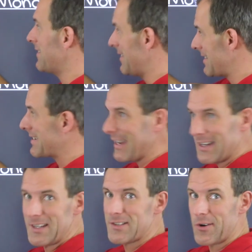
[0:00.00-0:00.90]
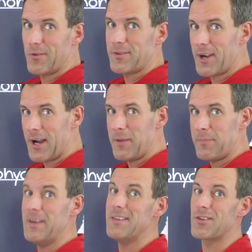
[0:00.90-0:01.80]
this kidney stone
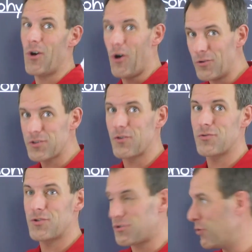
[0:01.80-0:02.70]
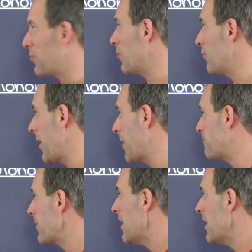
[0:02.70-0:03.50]
type is also super rare.